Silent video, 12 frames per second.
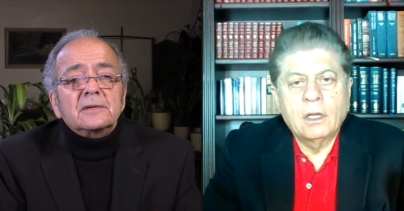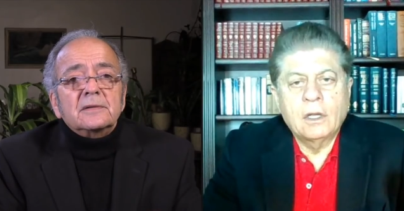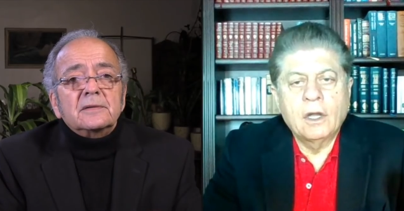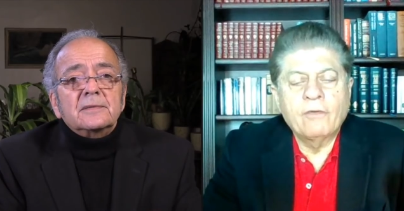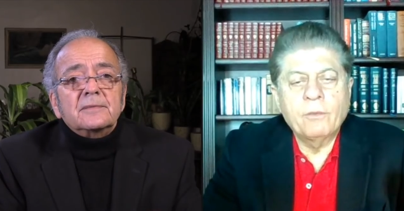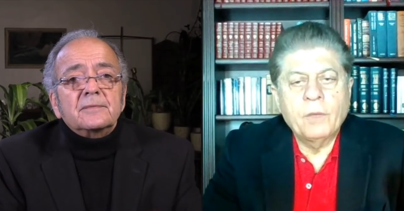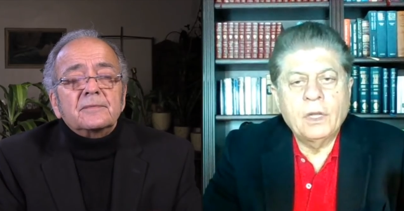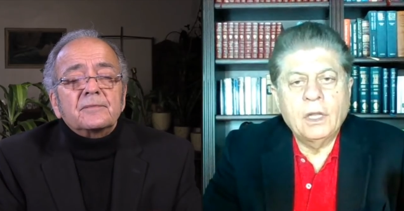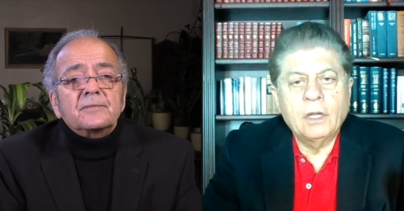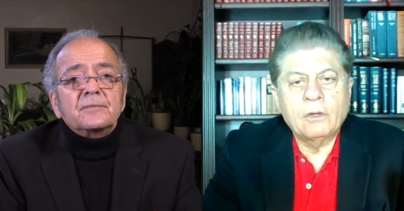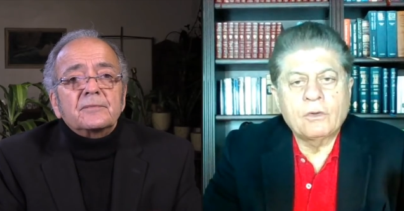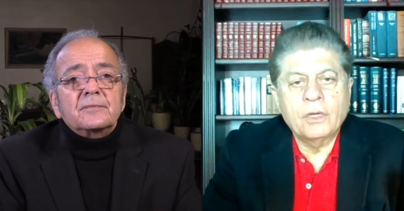Speaker 1: government
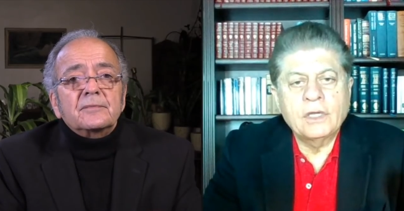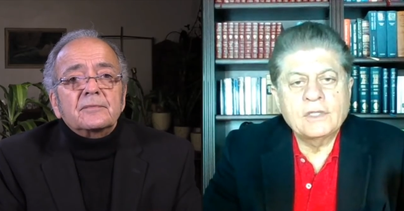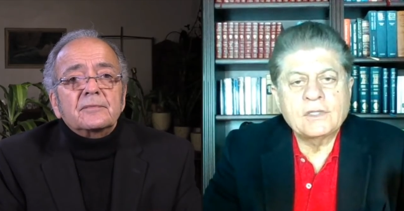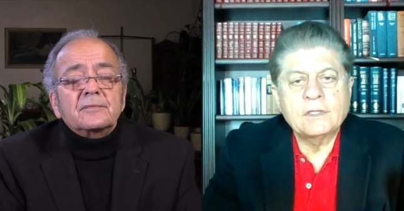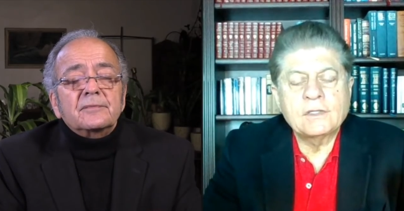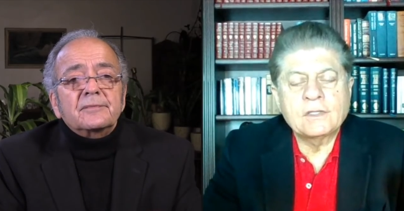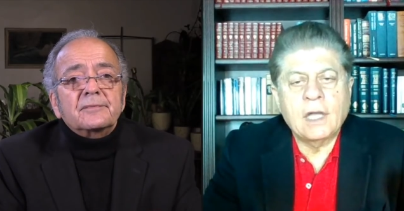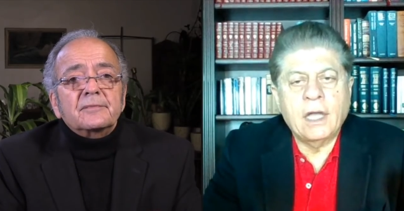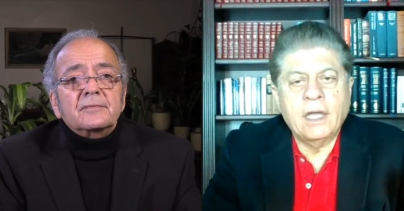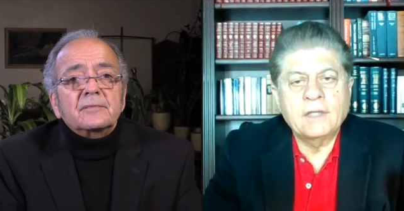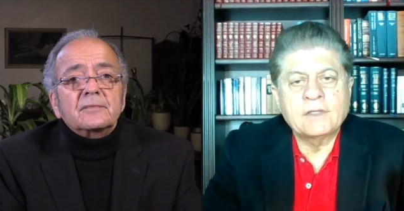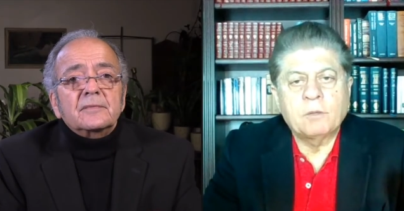increase in
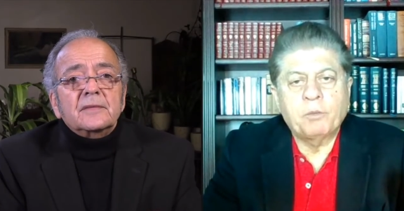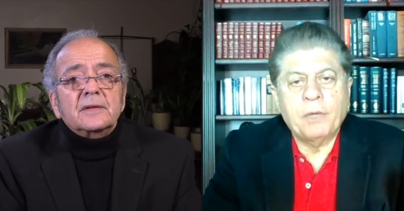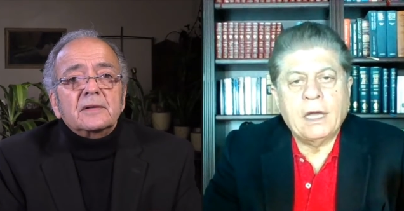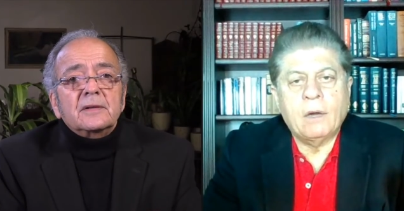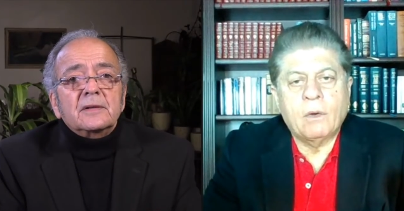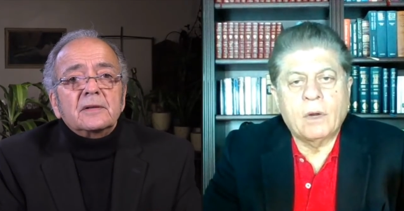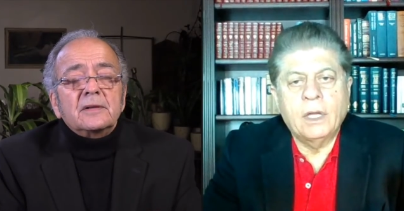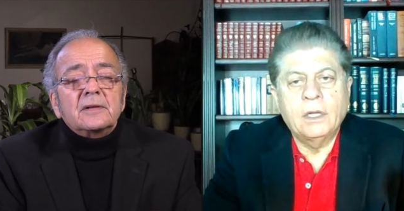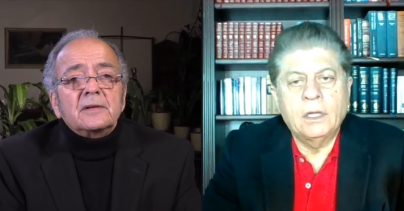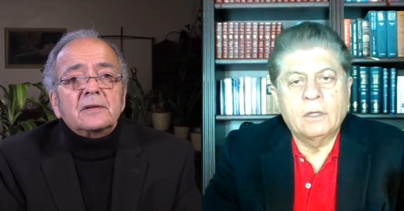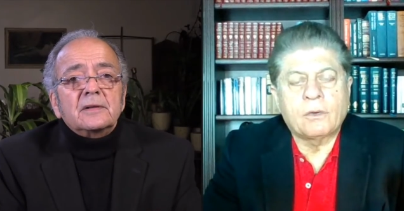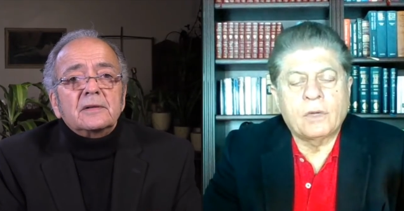size and power,
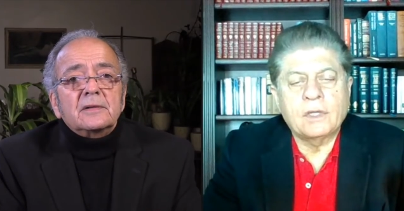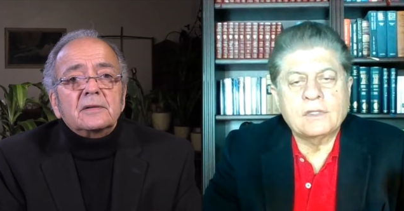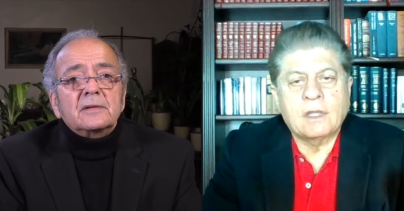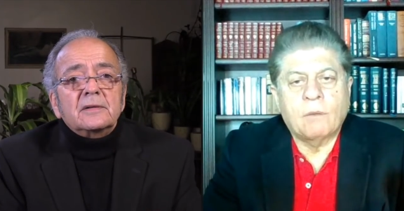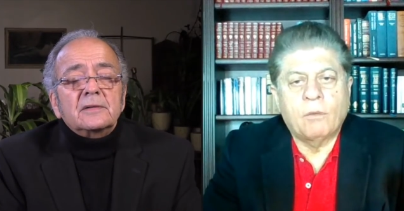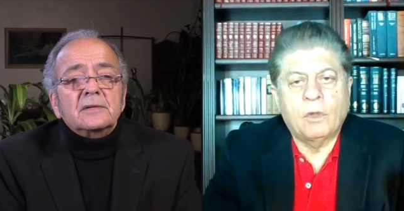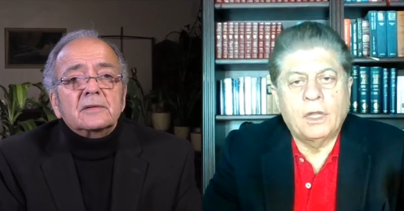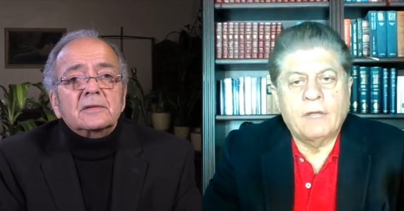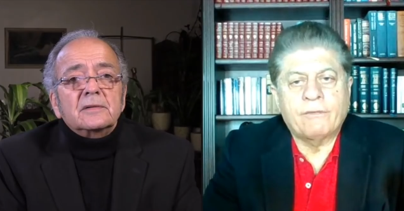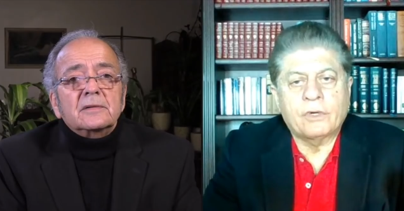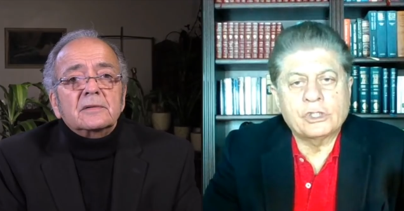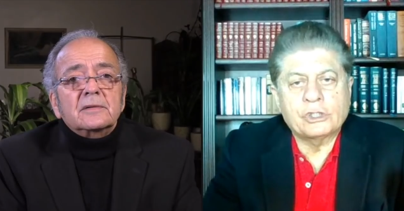an increase that will
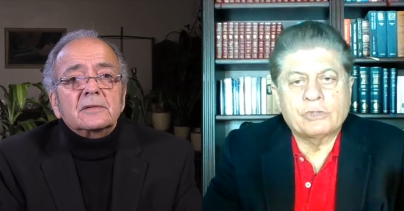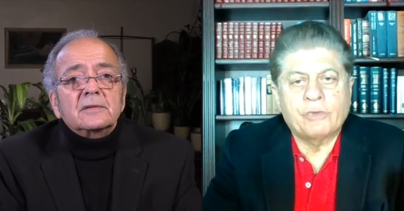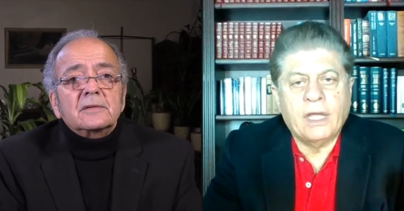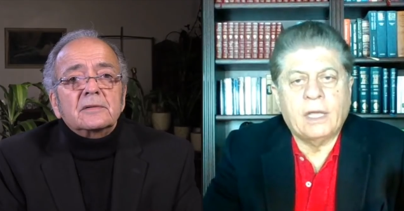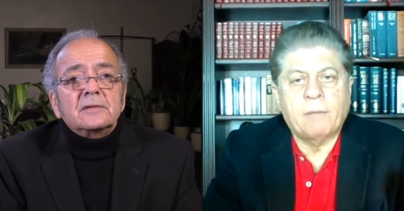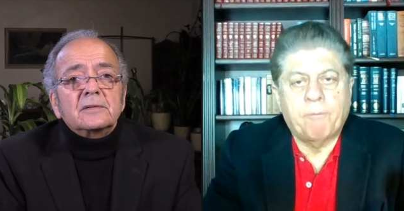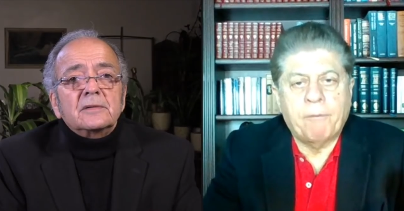never shrink